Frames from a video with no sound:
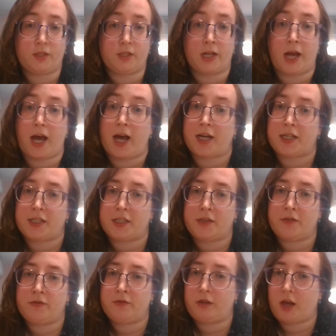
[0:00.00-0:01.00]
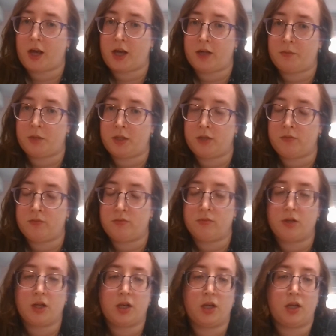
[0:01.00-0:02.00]
an active admin,
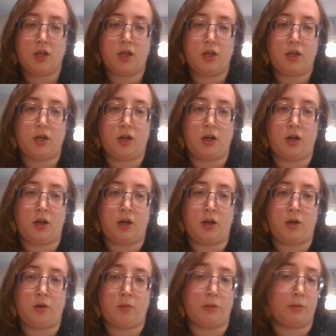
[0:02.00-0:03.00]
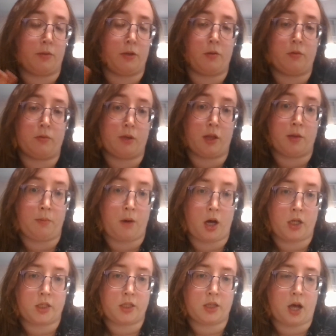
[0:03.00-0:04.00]
or maybe it will be the
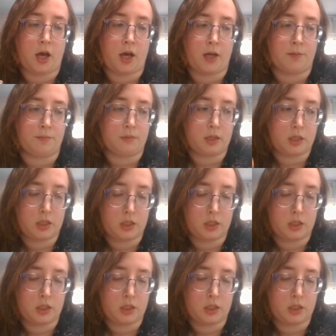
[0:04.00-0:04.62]
boss. I am